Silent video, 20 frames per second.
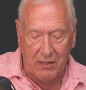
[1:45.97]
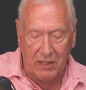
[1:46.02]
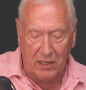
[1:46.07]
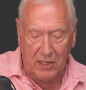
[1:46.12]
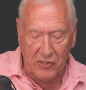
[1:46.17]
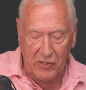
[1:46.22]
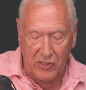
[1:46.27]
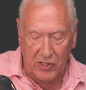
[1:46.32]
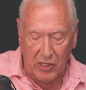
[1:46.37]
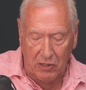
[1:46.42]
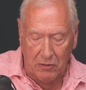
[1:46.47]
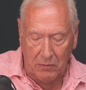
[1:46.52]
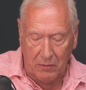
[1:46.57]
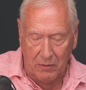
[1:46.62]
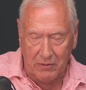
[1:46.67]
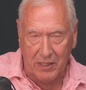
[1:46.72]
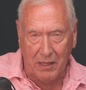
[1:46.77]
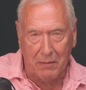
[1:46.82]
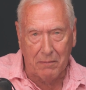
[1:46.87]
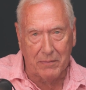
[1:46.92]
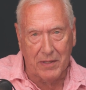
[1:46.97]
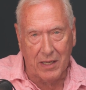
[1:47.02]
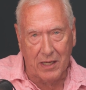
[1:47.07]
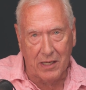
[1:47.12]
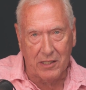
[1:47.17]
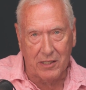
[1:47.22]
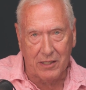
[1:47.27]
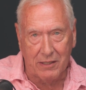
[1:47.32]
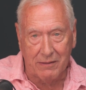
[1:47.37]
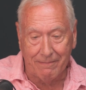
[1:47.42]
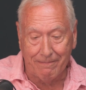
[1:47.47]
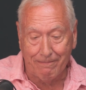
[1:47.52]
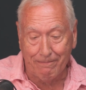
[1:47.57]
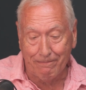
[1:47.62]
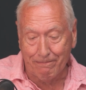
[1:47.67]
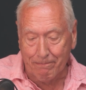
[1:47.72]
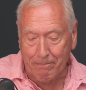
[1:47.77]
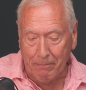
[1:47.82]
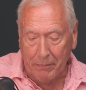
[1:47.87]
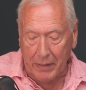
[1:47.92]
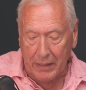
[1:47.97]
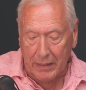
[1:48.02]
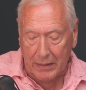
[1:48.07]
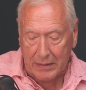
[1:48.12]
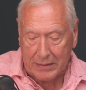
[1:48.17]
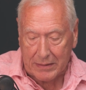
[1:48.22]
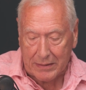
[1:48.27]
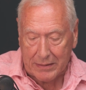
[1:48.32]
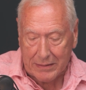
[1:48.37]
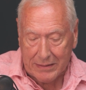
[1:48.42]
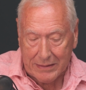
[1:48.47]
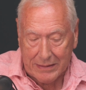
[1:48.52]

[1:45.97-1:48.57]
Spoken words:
the considerable temptation, but